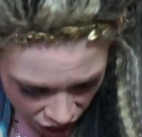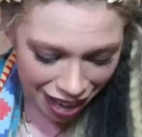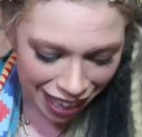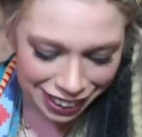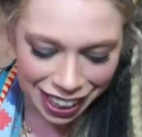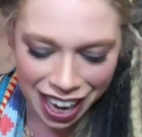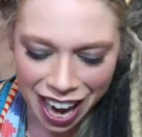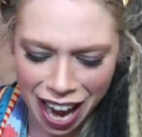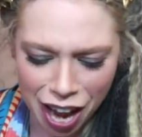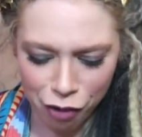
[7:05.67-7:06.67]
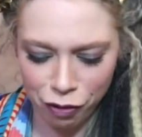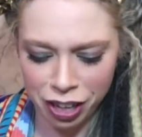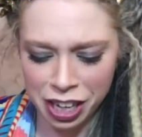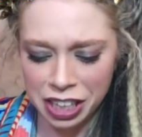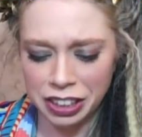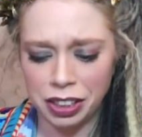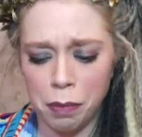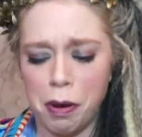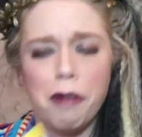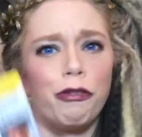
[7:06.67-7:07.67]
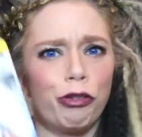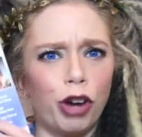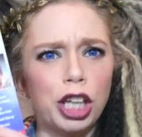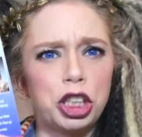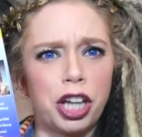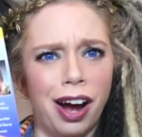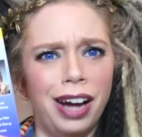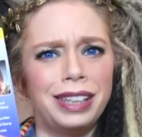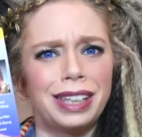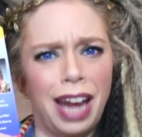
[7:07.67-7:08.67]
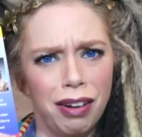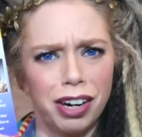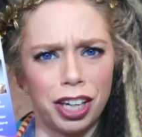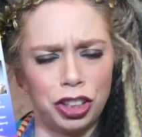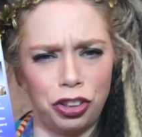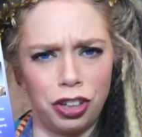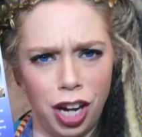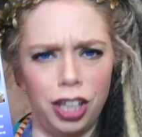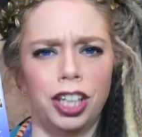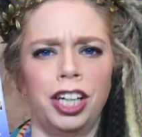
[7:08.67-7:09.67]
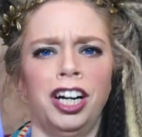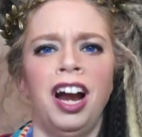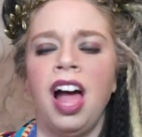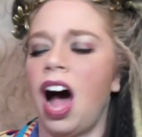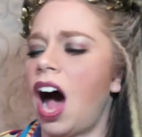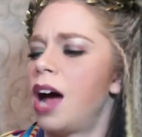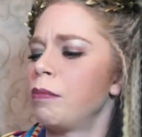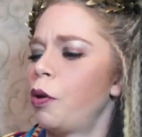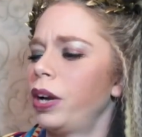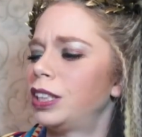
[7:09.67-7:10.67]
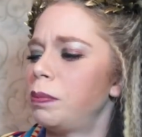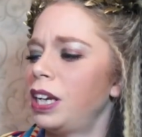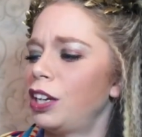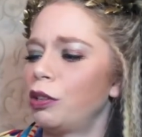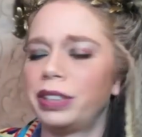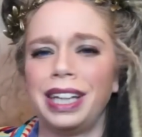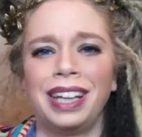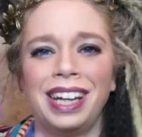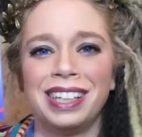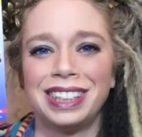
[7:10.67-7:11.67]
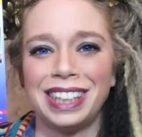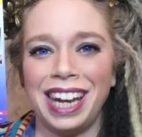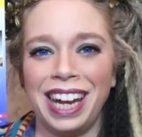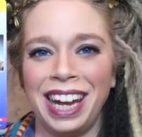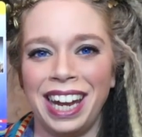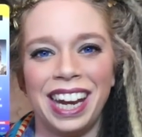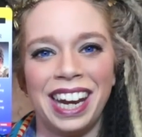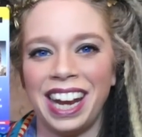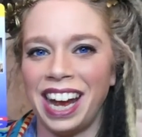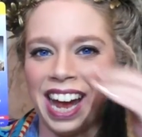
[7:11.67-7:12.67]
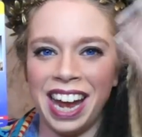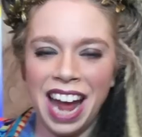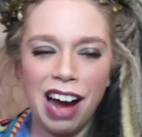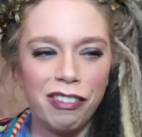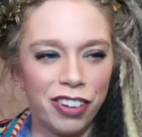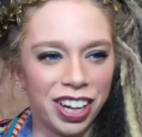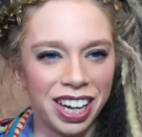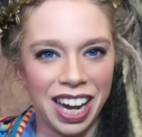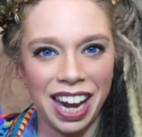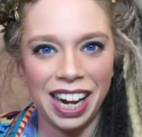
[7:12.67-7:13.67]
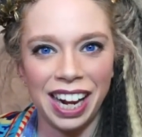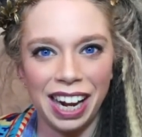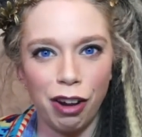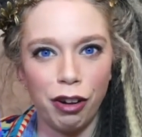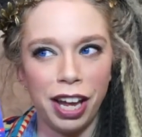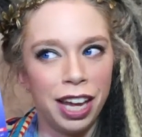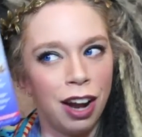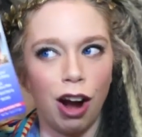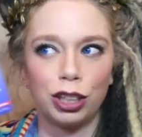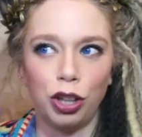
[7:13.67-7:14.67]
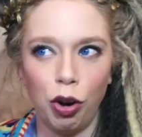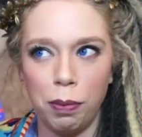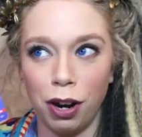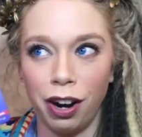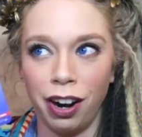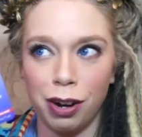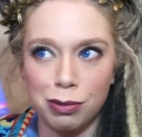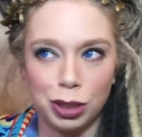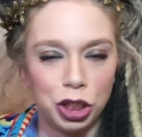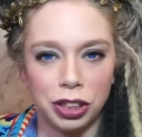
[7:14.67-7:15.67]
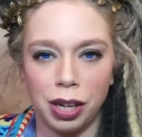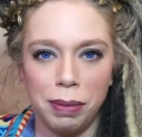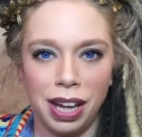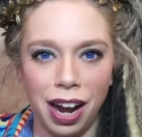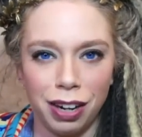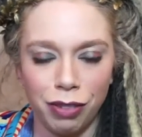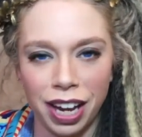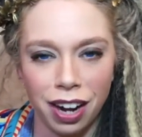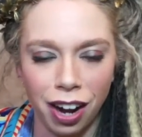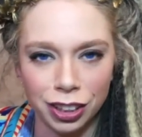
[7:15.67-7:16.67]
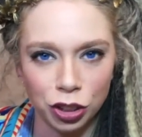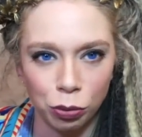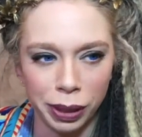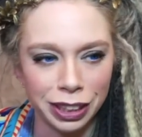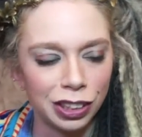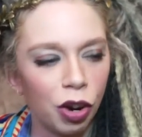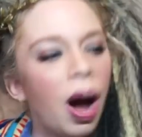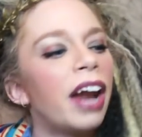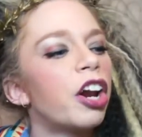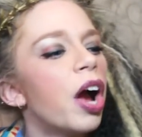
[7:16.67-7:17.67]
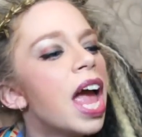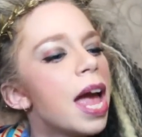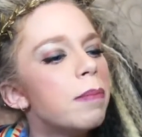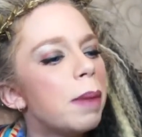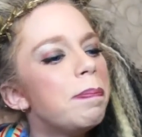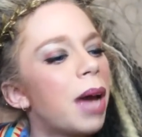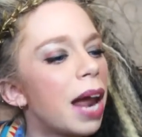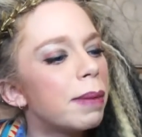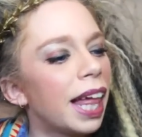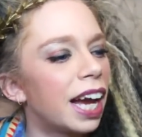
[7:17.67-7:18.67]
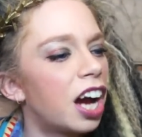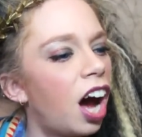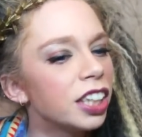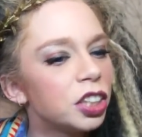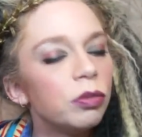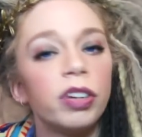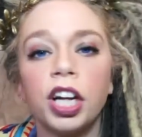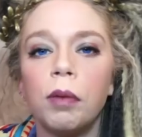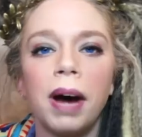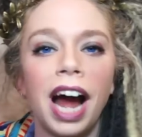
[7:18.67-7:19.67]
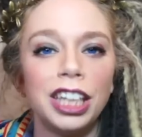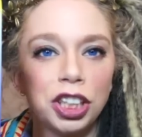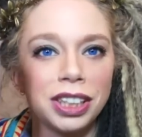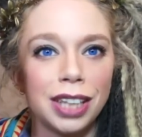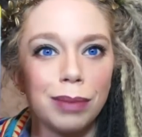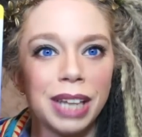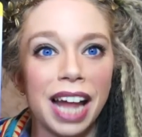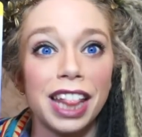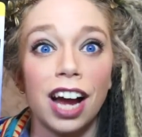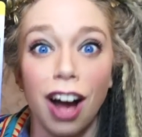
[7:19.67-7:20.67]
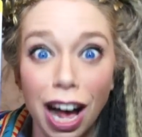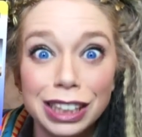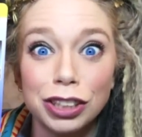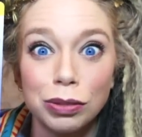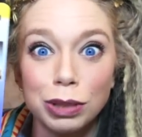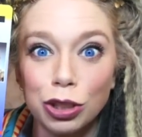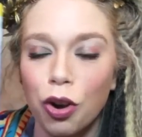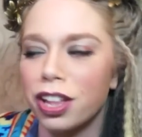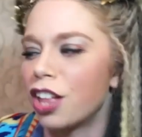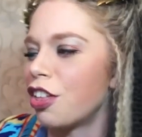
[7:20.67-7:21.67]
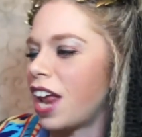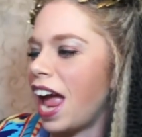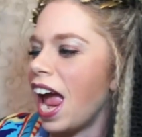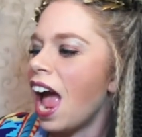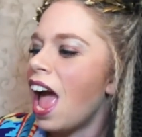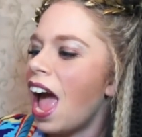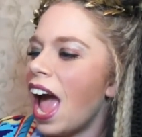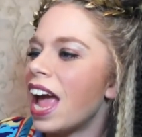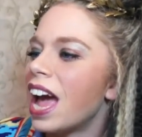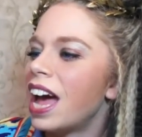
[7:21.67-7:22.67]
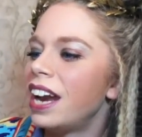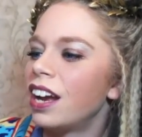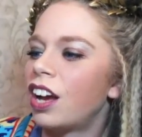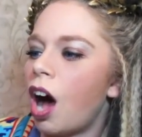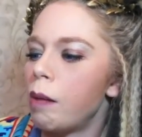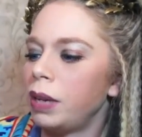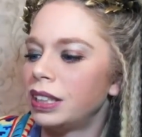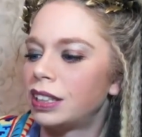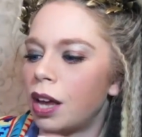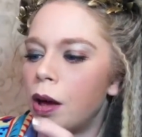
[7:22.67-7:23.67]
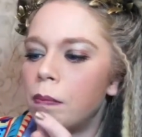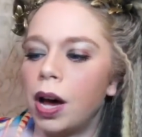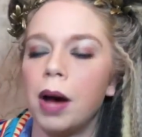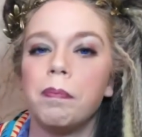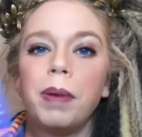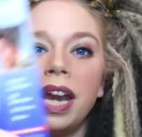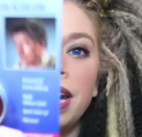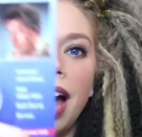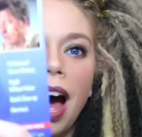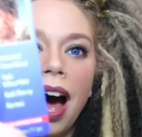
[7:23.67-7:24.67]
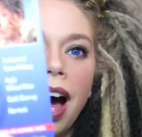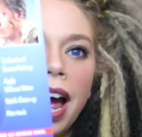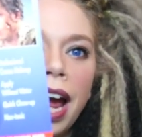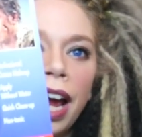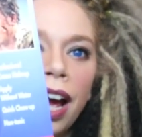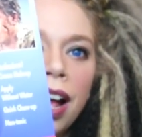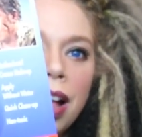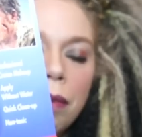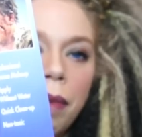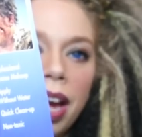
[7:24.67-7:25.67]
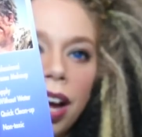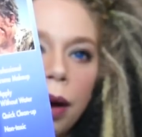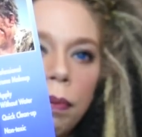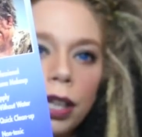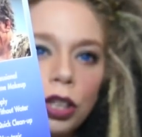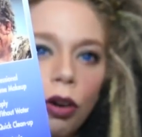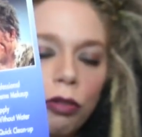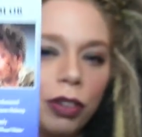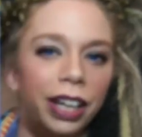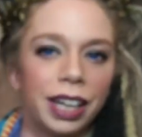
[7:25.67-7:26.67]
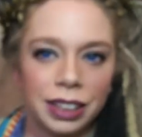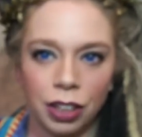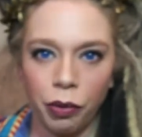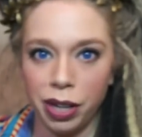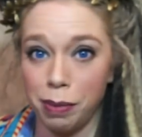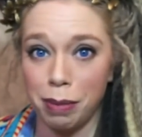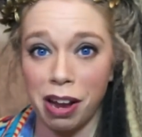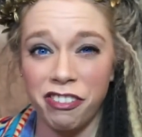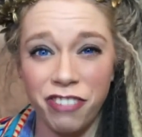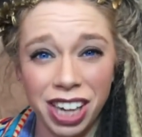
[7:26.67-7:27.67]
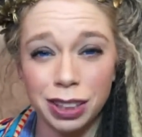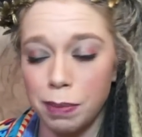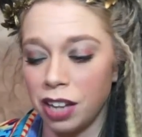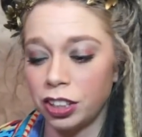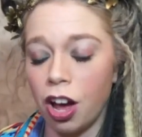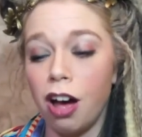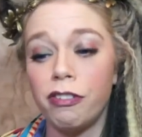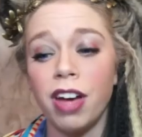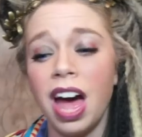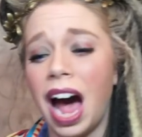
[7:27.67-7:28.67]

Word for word: Next I have some fresh cut character color. I'm going to be using this in an outfit of the day in October, which is going to be kind of like costumey. So I don't know, it may kind of be like a costume video, but I just stopped at that costume store the other day and got me some Ben Nye makeup, which hopefully isn't going to make my face melt off.